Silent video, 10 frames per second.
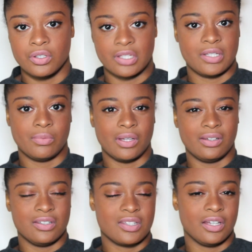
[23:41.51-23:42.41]
except
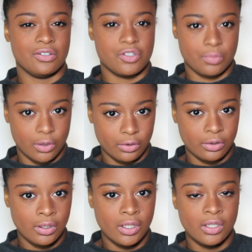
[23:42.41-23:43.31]
that it's kind of
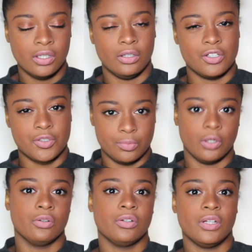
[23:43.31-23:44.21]

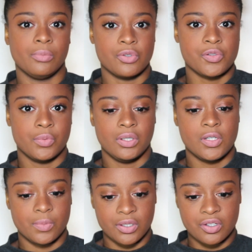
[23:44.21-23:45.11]
smaller than most beauty
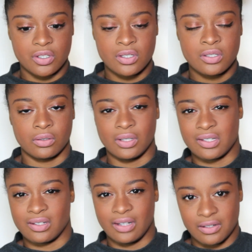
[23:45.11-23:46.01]
sponges, so
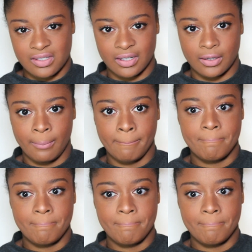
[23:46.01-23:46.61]
that's the downside.